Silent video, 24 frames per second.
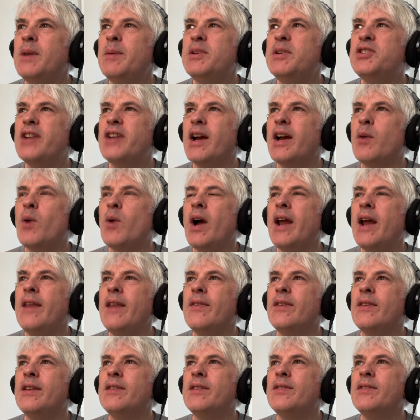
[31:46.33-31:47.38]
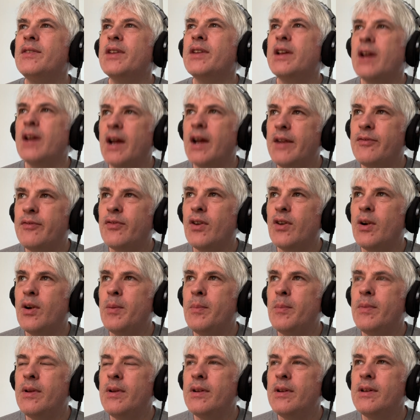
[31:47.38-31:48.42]
Maybe Jack White, the guy
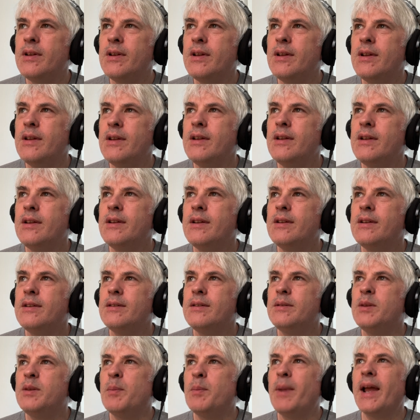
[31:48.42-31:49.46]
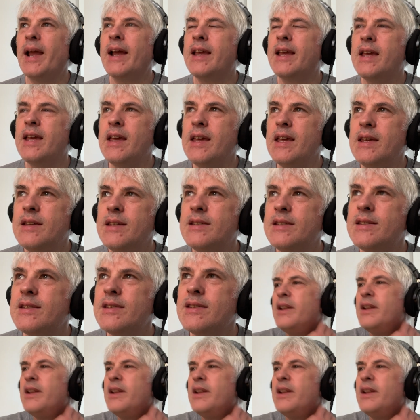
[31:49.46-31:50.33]
from the Black Keys,